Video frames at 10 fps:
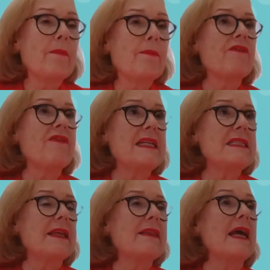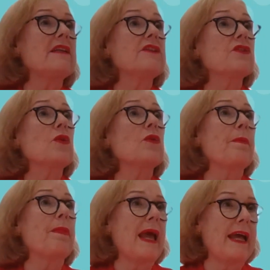Preventing that is
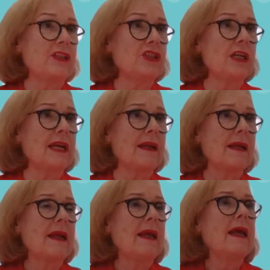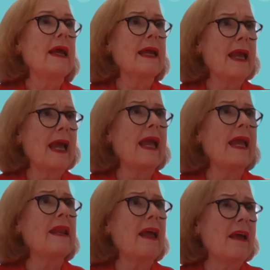called patching.
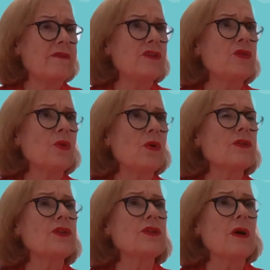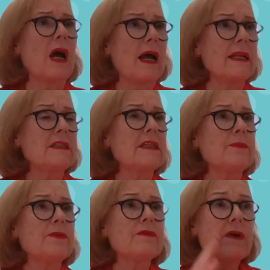Again, have a talk to your
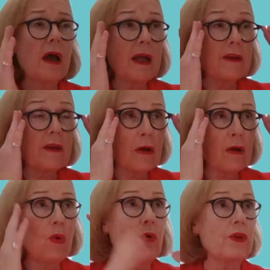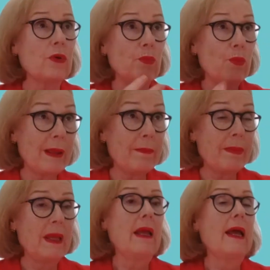IT provider or your web
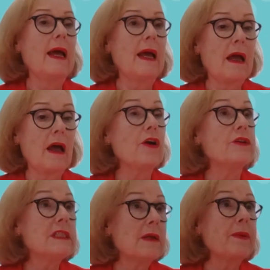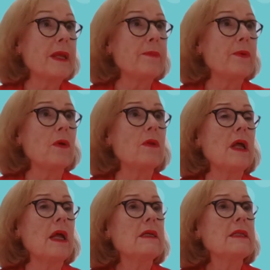hosting people
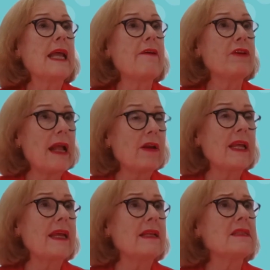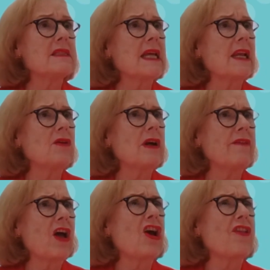every now and again to say, look,
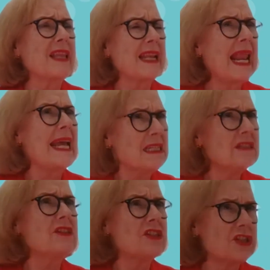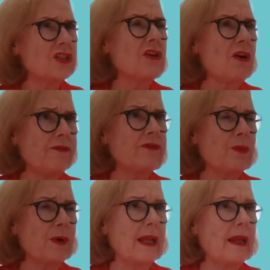have I got the latest
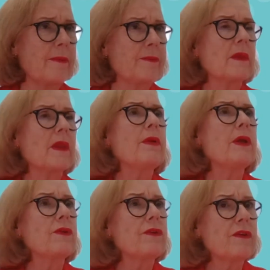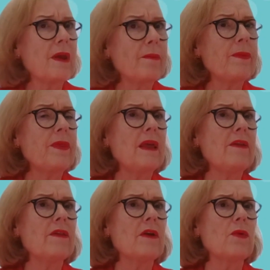software? Because
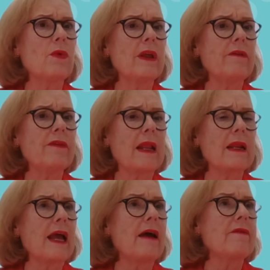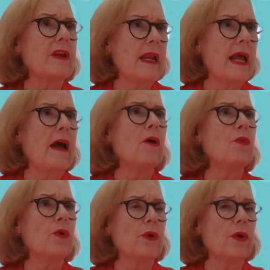something that we've uncovered in our
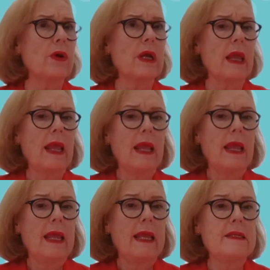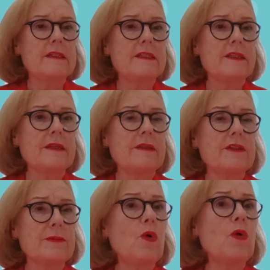work is that
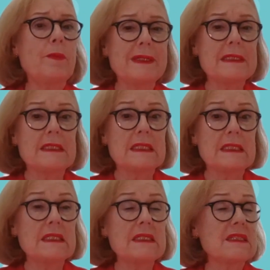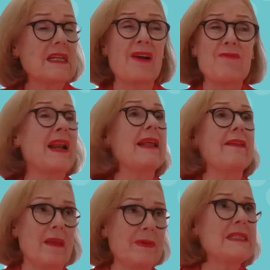small businesses are running
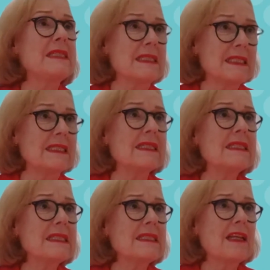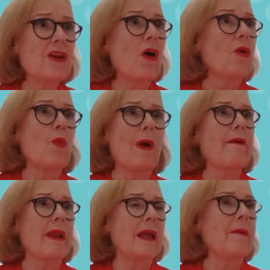their businesses, not
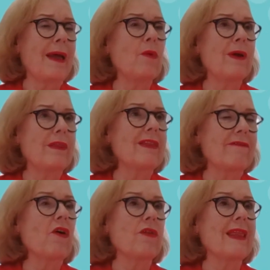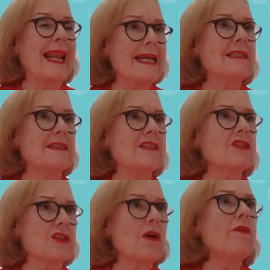worrying about whether they've got the
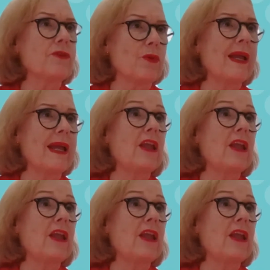latest software